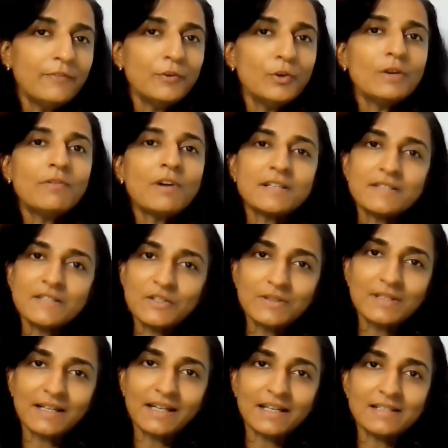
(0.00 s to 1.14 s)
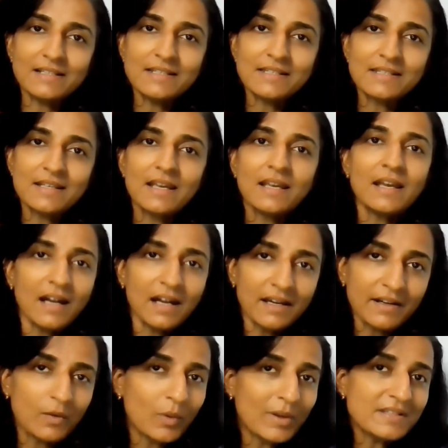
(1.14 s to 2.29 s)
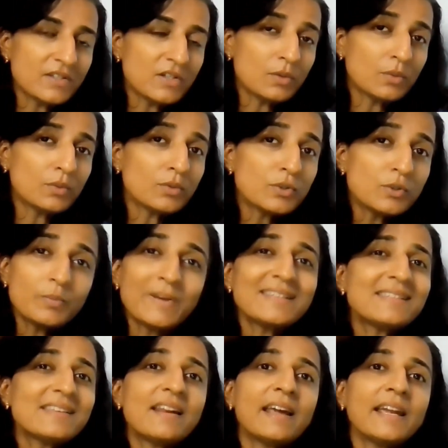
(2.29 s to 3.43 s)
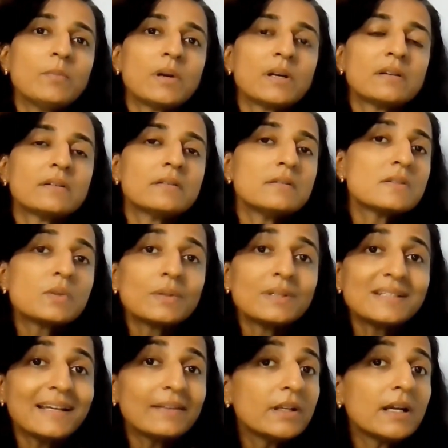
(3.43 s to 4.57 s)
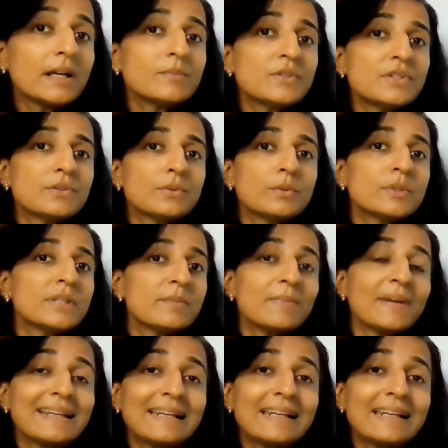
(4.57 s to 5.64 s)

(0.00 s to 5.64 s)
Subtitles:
If you have understood the class, I request you to press the like button so that I will come to know that my